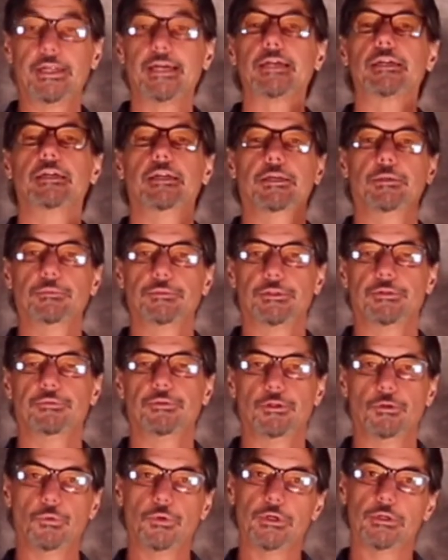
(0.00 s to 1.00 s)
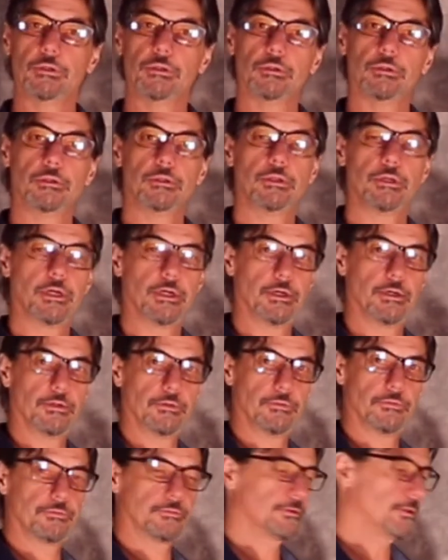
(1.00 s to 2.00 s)
nicknames, if you will,
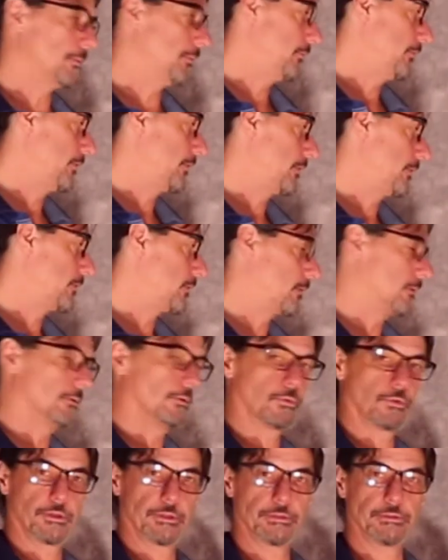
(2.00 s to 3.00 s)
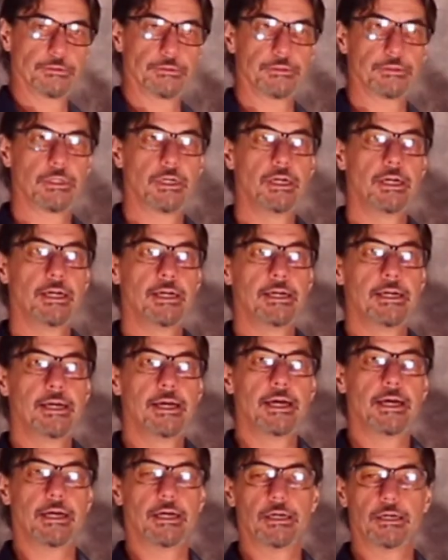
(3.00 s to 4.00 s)
of some of your internal organs,
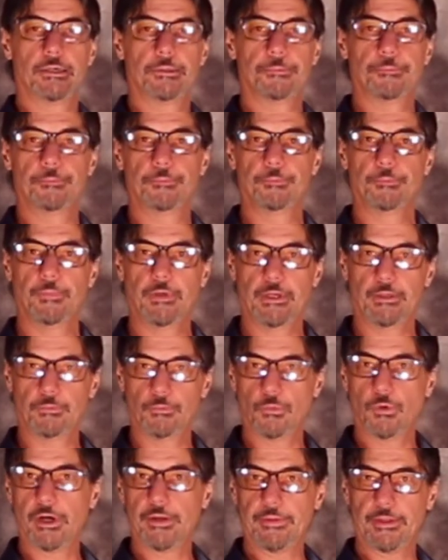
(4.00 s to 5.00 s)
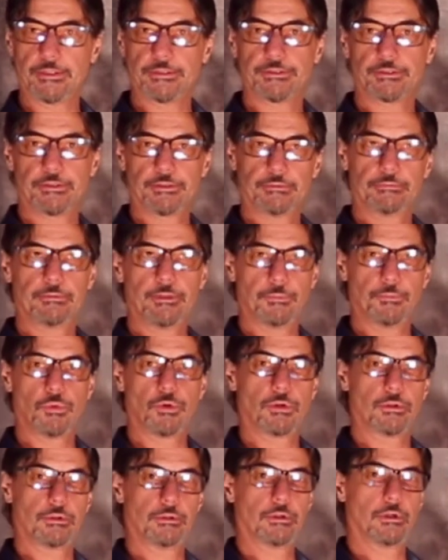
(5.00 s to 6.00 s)
and why that's
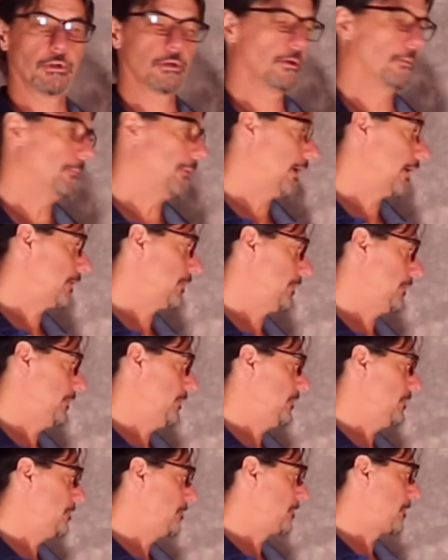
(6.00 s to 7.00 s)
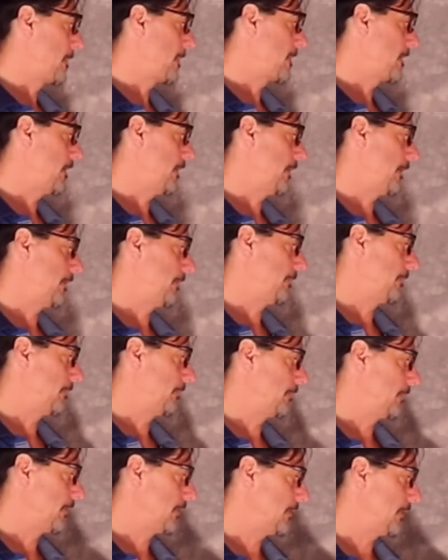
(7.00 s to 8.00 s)
important I'll come back to.
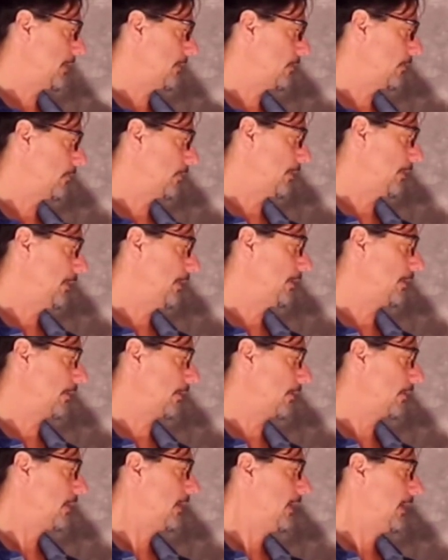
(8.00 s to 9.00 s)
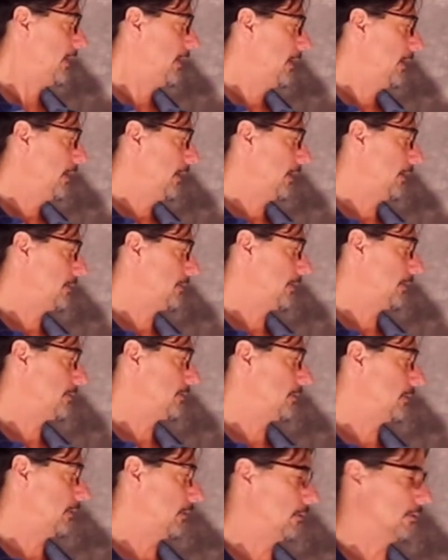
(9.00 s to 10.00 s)
But down over here is
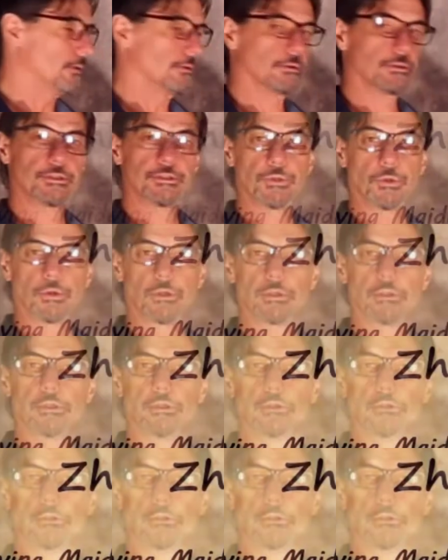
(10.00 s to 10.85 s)
this little short